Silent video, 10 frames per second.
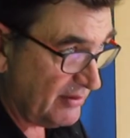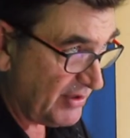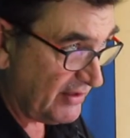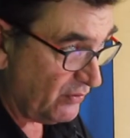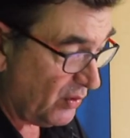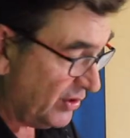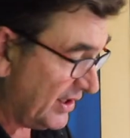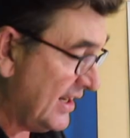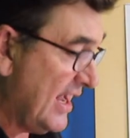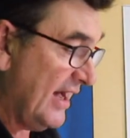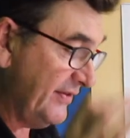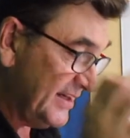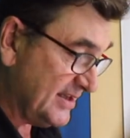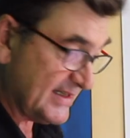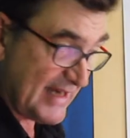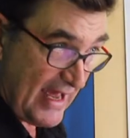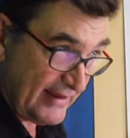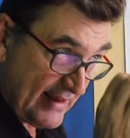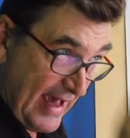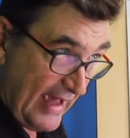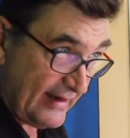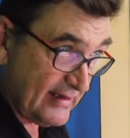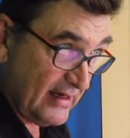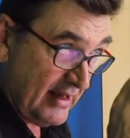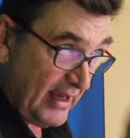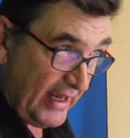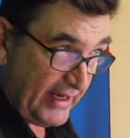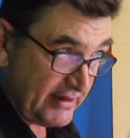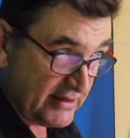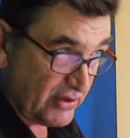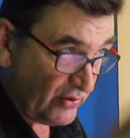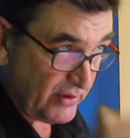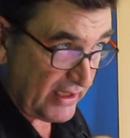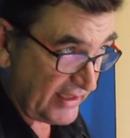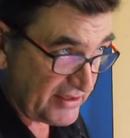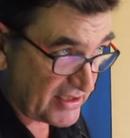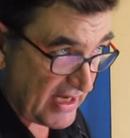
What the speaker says: and a bit of water, and they just add that into each